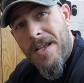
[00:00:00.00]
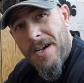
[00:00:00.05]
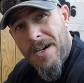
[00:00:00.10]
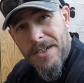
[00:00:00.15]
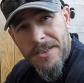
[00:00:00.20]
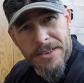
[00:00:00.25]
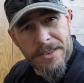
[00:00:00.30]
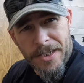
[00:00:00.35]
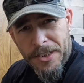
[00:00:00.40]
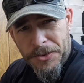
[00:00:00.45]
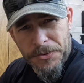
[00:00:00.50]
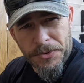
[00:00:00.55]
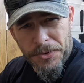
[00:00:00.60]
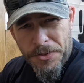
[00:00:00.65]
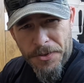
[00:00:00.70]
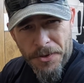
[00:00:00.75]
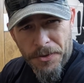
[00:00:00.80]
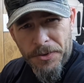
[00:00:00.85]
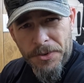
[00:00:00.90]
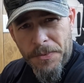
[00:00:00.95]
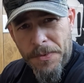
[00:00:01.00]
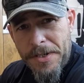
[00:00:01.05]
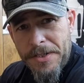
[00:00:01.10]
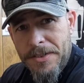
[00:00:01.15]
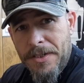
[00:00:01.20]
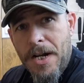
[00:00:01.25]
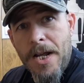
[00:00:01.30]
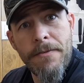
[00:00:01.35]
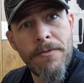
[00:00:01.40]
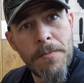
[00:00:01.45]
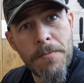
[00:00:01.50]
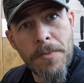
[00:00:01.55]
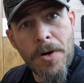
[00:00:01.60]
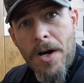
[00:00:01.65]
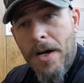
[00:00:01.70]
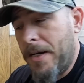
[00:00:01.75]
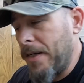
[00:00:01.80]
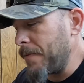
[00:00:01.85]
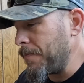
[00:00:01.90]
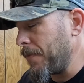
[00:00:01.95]
honestly, that's really the only reason I even
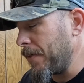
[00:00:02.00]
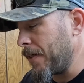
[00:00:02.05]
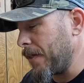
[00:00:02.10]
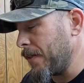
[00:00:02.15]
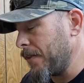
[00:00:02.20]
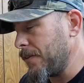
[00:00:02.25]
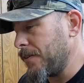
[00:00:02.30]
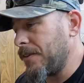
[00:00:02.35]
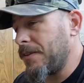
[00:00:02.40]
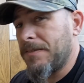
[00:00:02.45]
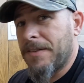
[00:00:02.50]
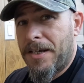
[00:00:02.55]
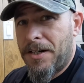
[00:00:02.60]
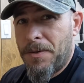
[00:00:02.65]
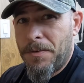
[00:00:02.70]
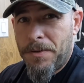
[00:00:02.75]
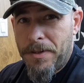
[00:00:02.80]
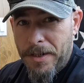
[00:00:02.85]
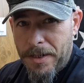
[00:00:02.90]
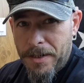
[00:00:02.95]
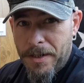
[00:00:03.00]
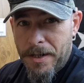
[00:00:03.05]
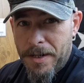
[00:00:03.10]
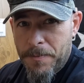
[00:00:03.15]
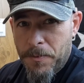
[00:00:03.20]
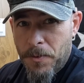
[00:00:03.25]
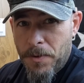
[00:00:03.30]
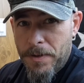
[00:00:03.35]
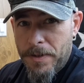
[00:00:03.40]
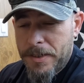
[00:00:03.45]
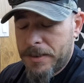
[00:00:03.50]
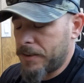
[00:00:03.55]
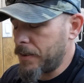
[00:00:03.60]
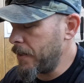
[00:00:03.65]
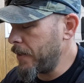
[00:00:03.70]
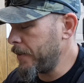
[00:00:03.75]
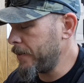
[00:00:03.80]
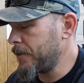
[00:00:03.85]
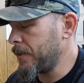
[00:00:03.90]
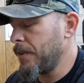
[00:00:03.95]
bought it, because I don't need any more of these
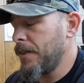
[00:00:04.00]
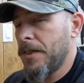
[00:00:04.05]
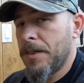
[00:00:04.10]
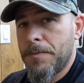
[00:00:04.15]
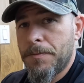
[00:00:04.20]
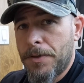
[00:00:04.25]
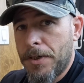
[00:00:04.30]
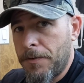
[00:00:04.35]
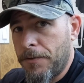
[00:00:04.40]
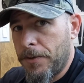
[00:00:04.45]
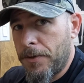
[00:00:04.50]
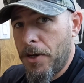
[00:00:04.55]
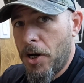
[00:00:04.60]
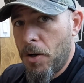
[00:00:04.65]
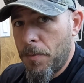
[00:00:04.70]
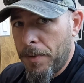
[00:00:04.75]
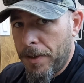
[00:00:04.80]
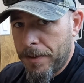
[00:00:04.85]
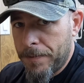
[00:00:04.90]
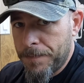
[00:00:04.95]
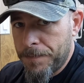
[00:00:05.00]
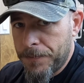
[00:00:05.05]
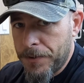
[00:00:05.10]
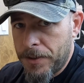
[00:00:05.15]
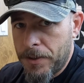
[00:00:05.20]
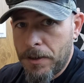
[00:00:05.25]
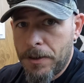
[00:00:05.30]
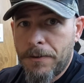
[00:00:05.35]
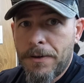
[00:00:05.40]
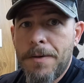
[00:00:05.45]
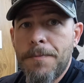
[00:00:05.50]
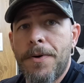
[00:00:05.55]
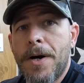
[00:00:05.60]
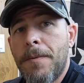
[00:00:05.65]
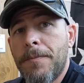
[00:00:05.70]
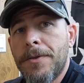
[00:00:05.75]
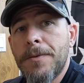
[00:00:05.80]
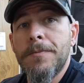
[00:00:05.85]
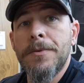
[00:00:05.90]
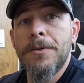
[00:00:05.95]
things. But if you know me, you know green
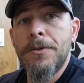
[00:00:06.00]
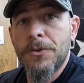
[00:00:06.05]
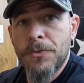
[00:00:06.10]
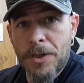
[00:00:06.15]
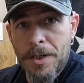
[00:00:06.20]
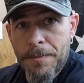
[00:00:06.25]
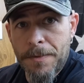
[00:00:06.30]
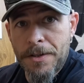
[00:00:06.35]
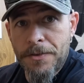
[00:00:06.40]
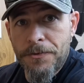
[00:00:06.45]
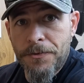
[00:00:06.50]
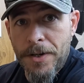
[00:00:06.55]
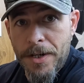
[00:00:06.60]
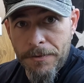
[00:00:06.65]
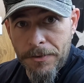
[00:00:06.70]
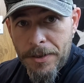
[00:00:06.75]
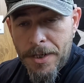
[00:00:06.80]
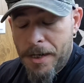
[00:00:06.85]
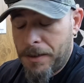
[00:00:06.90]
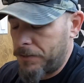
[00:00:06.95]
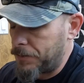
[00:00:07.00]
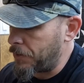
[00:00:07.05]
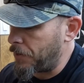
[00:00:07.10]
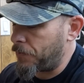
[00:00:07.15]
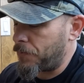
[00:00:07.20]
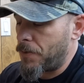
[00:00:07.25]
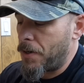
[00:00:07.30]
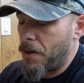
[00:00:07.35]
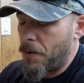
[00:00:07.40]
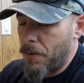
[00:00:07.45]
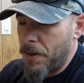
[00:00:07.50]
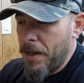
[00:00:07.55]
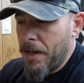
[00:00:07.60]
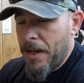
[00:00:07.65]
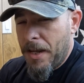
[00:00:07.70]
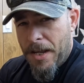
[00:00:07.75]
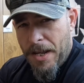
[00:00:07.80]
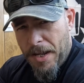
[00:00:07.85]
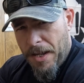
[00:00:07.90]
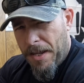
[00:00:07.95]
pumpkin blue is one of my favorite colors to throw
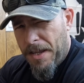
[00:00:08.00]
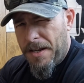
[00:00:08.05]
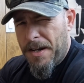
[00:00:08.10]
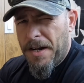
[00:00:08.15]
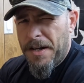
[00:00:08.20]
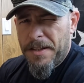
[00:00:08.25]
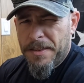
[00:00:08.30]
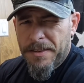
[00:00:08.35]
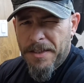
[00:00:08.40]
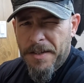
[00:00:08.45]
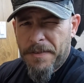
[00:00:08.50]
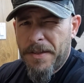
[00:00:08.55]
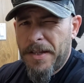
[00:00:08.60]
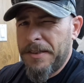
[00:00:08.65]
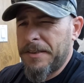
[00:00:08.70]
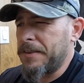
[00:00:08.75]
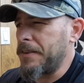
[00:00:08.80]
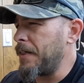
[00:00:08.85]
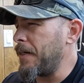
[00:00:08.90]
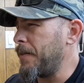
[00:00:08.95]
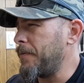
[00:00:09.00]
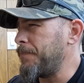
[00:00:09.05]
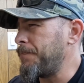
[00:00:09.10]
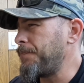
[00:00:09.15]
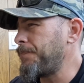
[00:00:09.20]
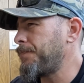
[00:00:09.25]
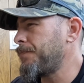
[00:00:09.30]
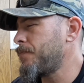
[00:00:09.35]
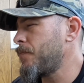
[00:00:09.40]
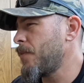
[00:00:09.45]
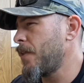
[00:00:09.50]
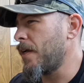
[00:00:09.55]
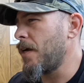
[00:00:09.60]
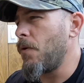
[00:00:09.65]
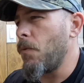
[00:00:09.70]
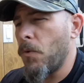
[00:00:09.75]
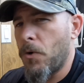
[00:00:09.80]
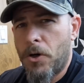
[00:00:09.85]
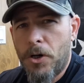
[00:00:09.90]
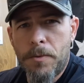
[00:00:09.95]
in anything that's like a
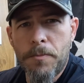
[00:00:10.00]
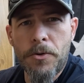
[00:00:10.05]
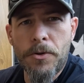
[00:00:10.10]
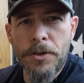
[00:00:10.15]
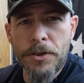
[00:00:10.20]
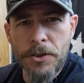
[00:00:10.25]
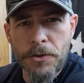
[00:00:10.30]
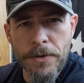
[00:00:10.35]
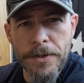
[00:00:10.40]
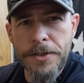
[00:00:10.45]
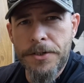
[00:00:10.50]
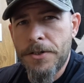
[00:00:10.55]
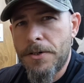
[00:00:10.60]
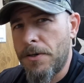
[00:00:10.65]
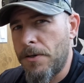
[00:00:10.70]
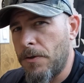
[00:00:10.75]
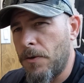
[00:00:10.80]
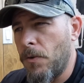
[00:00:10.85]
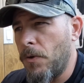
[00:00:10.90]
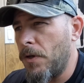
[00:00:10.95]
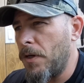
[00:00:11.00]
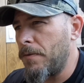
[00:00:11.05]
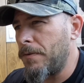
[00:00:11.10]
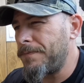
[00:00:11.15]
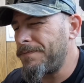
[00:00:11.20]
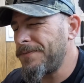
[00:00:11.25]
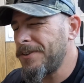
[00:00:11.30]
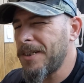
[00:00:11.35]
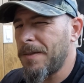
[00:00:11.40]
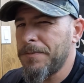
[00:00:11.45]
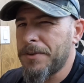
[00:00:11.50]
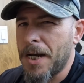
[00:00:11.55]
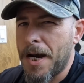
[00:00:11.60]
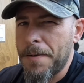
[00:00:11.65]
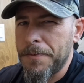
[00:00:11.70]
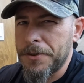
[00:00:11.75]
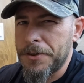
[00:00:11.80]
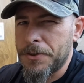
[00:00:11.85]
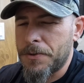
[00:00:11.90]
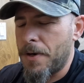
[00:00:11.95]
worm or a creature or
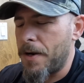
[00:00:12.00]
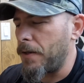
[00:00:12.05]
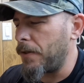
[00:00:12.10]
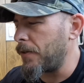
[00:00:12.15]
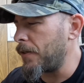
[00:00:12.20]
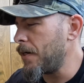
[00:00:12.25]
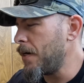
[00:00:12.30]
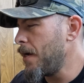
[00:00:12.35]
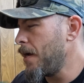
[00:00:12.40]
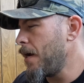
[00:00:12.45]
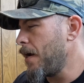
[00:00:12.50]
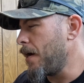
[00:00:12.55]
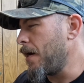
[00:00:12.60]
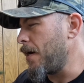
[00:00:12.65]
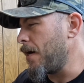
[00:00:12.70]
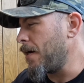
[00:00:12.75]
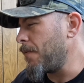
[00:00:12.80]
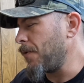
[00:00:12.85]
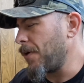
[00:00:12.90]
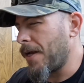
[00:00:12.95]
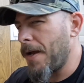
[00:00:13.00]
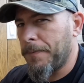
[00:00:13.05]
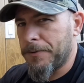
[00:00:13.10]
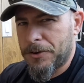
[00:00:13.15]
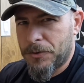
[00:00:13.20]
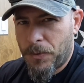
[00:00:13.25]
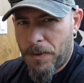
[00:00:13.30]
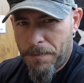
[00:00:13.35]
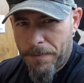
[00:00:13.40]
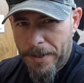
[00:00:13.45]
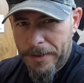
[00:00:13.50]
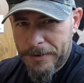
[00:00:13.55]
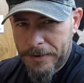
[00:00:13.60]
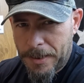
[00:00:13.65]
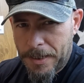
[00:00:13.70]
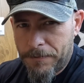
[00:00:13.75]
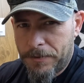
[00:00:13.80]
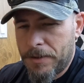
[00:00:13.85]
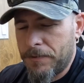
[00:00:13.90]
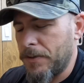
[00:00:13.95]
sometimes a trailer. When it comes to swim baits,
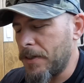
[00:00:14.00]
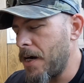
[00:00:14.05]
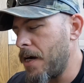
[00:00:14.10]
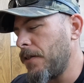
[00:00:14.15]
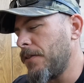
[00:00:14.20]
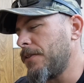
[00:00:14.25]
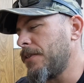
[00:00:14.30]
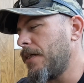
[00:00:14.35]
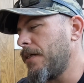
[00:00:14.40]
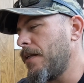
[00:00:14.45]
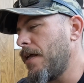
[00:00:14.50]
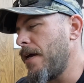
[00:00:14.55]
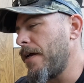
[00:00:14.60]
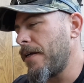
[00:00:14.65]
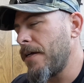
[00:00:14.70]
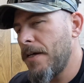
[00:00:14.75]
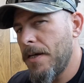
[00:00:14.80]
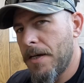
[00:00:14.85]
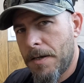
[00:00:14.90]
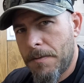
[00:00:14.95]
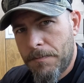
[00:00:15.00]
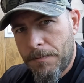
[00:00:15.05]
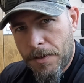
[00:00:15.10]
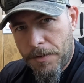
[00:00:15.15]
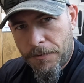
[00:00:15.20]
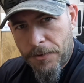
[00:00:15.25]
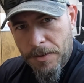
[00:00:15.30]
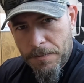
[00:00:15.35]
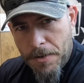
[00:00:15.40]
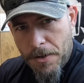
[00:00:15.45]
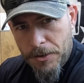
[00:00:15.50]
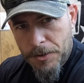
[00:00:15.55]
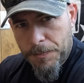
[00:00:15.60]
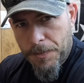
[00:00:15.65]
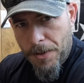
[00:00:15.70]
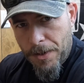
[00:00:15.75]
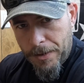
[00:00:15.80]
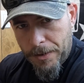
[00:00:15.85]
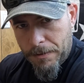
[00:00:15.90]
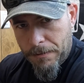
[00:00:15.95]
I have different colors I like. But for the most
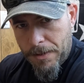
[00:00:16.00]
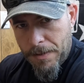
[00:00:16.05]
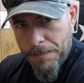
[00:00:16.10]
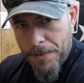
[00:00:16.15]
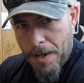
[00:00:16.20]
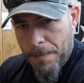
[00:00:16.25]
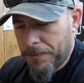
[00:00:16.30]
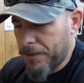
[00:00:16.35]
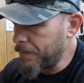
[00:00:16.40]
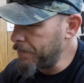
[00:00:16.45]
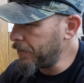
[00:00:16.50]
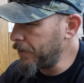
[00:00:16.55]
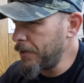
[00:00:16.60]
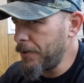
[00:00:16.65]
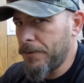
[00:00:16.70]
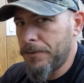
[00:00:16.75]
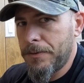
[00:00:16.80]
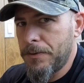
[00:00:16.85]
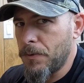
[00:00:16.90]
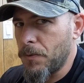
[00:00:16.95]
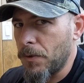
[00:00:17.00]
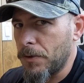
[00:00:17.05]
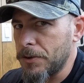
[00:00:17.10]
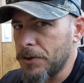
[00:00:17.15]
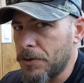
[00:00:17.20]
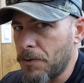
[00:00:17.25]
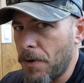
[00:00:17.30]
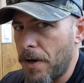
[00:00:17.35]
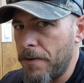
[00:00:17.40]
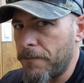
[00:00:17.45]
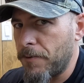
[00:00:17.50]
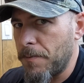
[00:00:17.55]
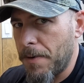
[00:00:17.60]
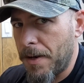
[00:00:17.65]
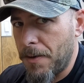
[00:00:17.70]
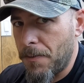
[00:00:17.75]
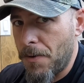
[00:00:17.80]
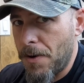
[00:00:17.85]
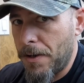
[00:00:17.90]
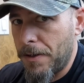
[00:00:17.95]
part, green pumpkin blue works great for
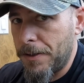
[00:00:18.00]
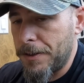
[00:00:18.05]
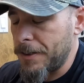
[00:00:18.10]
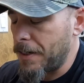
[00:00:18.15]
my waters.